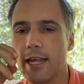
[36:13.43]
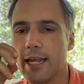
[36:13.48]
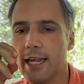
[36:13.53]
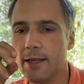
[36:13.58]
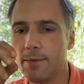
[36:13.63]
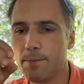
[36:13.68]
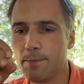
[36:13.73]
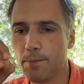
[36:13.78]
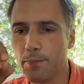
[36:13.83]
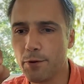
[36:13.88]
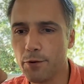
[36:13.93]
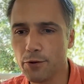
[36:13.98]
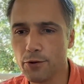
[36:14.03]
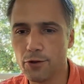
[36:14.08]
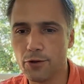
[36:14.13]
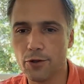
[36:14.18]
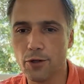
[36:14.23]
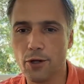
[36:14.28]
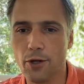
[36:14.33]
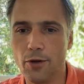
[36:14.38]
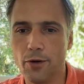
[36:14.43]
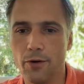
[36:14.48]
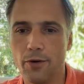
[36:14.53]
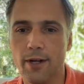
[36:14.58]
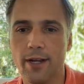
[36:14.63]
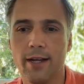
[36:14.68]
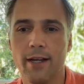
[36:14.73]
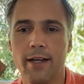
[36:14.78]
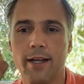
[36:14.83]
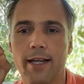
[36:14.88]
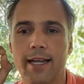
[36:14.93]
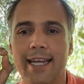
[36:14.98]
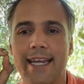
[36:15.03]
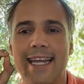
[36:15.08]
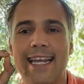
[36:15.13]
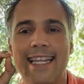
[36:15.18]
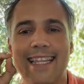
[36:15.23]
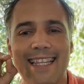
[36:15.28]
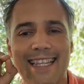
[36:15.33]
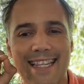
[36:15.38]
it puts you,
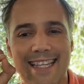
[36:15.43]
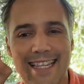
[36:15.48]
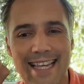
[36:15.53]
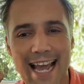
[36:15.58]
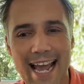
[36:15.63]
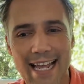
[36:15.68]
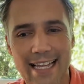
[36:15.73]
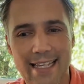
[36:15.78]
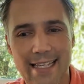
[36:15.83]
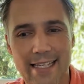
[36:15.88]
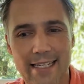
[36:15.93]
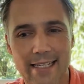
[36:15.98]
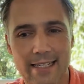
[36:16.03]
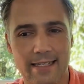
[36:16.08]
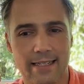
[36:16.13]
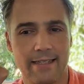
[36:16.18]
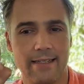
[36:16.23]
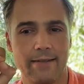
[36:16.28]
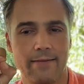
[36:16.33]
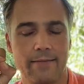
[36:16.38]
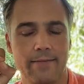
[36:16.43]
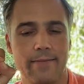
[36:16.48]
it sets